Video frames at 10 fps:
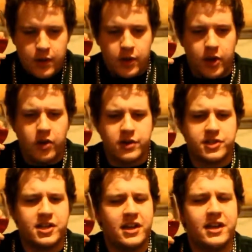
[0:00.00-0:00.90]
Gonna
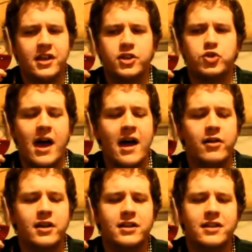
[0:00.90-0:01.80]
sit here
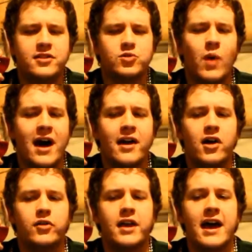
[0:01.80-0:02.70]
drowning in this wine
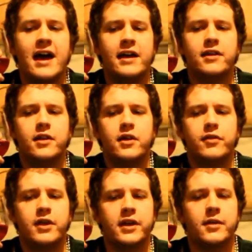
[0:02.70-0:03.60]
all night,
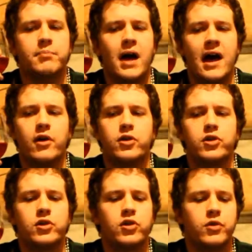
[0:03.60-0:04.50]
thinking about
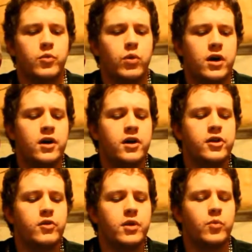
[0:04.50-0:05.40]
her and
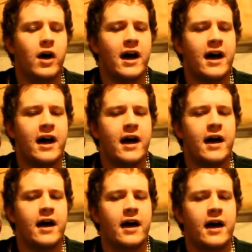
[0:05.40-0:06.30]
wondering
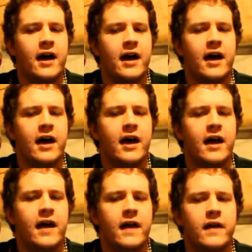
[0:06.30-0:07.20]

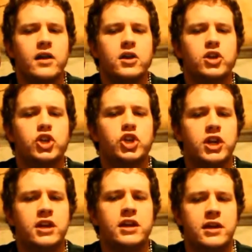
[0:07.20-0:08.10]
why
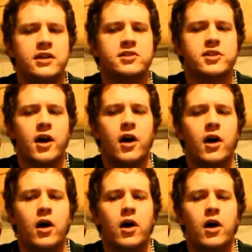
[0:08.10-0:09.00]
she's
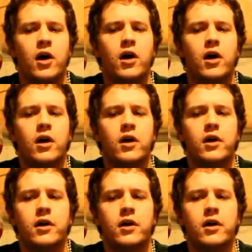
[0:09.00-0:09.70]
gone.